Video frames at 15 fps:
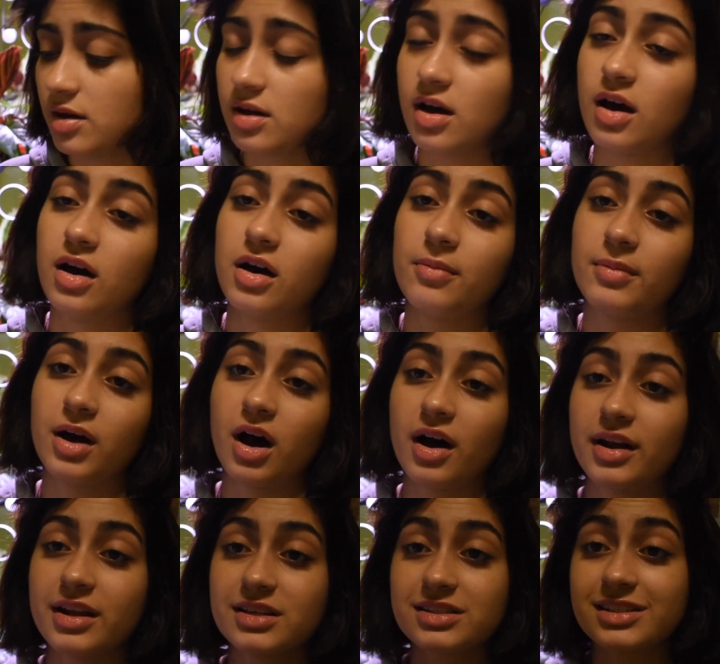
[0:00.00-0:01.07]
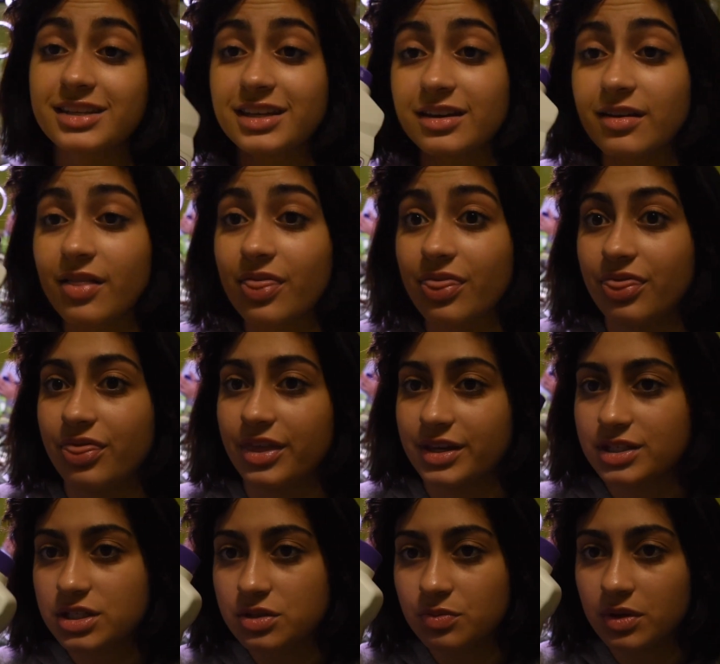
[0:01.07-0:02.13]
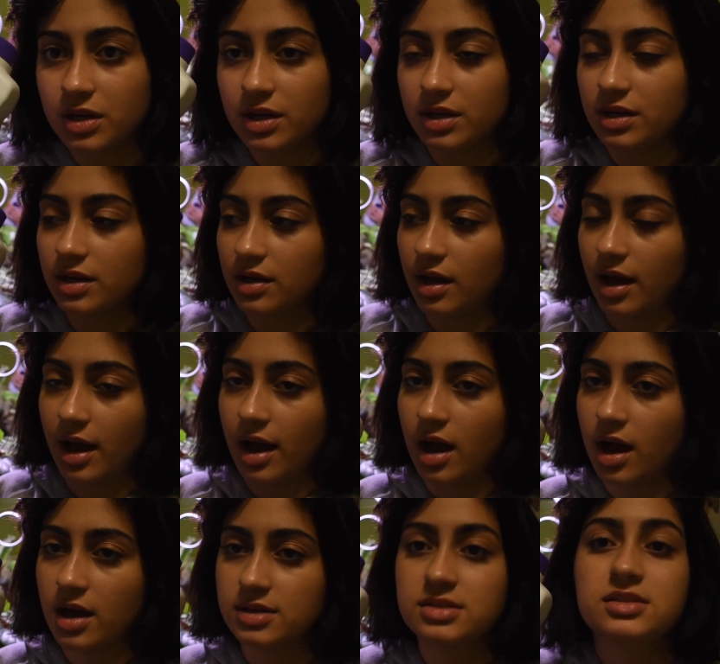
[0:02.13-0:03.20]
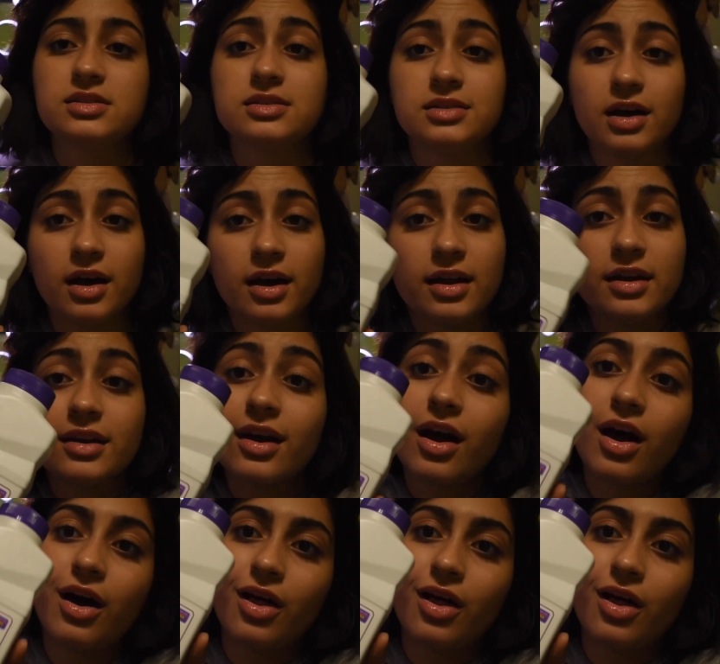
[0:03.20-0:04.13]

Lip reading: Honestly, this one has done a